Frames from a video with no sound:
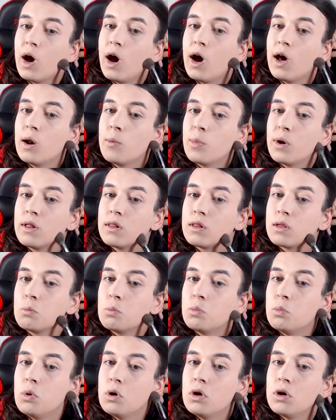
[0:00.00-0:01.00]
I'd apparently
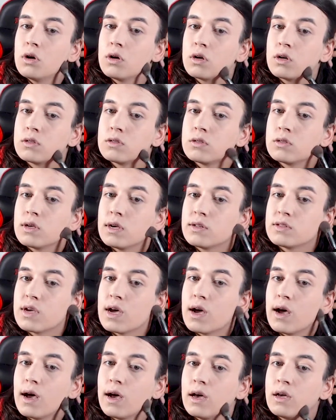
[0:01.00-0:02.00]
booked a
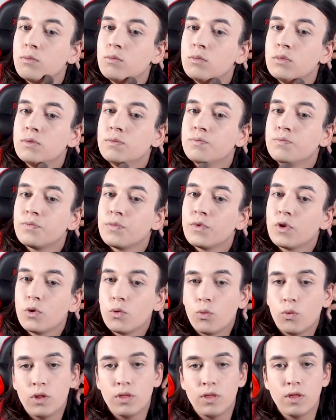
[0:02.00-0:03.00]
time with